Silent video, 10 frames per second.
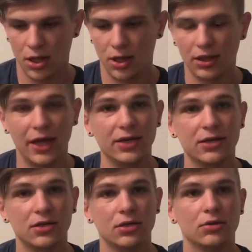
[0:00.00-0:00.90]
Like
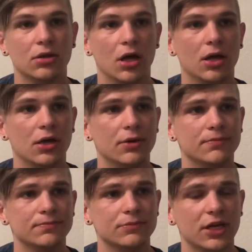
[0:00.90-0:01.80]

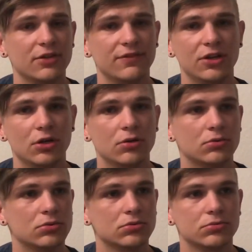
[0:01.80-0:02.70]
the video.
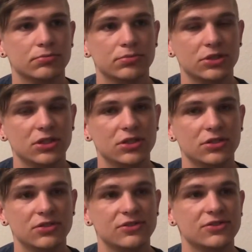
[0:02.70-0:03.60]

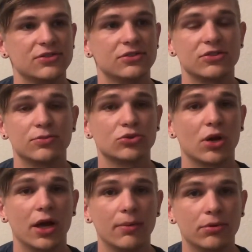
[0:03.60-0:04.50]
Please
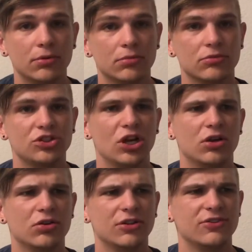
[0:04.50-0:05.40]
subscribe.
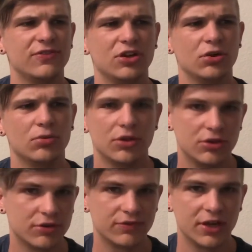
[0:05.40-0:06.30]
Share this video with
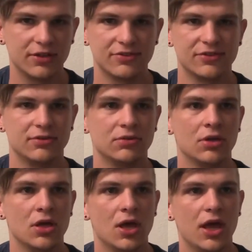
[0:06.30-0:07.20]
your friends and
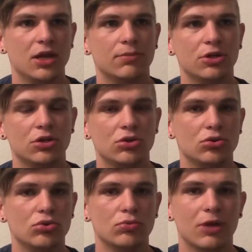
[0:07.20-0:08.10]
anybody
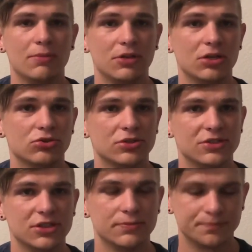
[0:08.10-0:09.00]
who might be
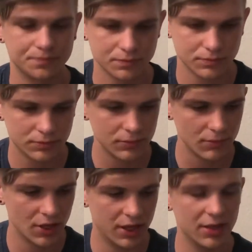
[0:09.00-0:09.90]
interested.
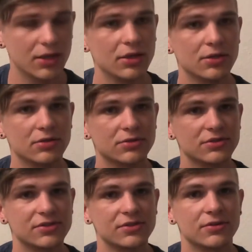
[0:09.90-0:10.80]

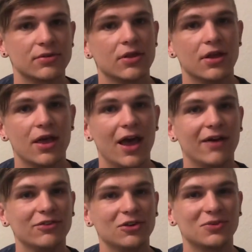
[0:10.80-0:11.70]
And
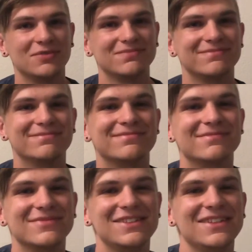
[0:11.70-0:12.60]
have a good one.
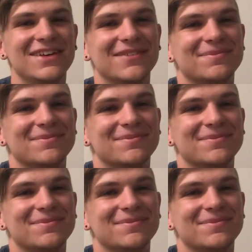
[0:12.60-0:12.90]
See ya.